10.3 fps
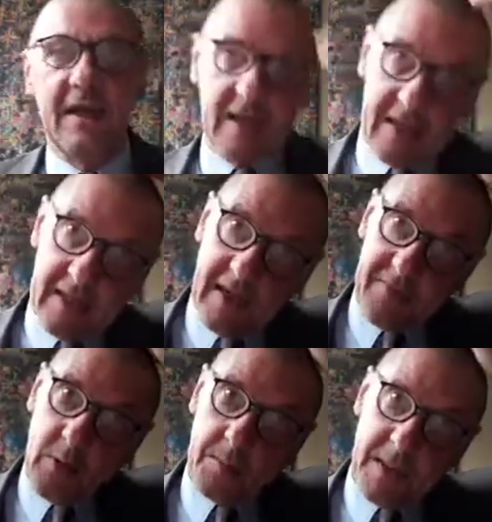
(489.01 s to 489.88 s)
and, and
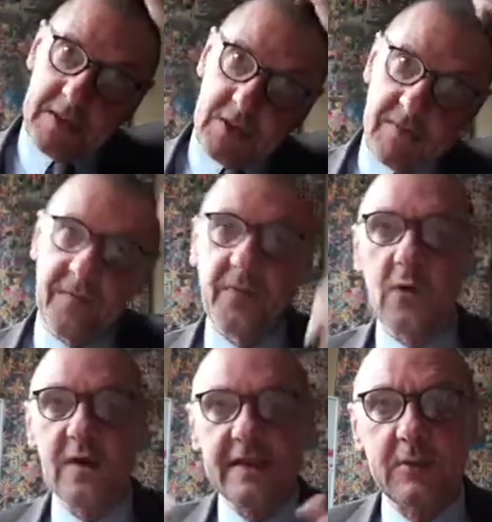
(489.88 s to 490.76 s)
have compassion
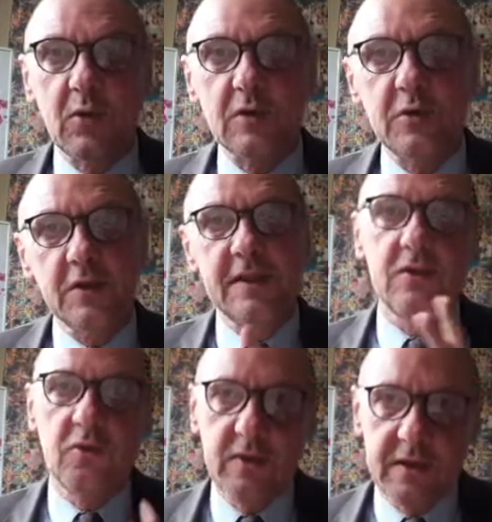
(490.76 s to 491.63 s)
for it it will turn
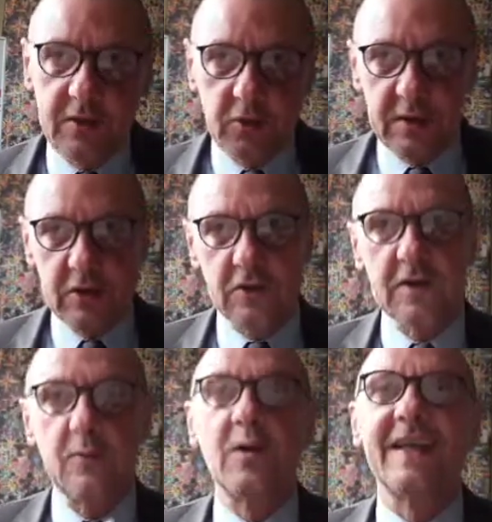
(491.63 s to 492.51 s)
into
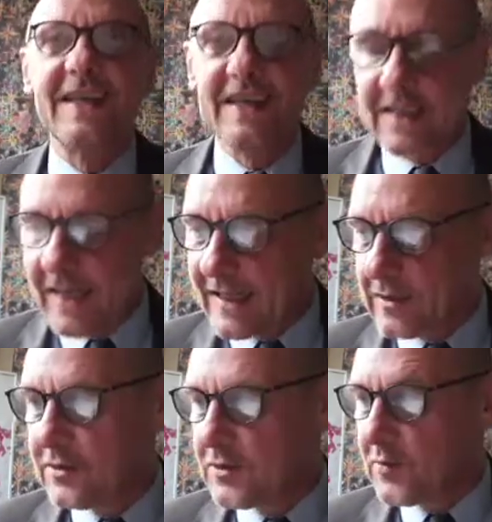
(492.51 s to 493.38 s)
intuition it will
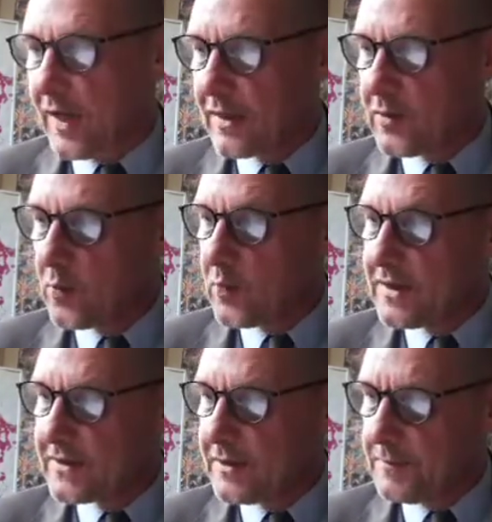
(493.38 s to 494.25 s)
guide us to higher
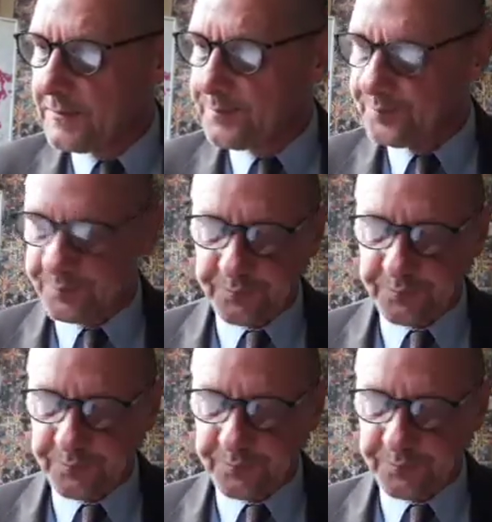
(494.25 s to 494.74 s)
wisdom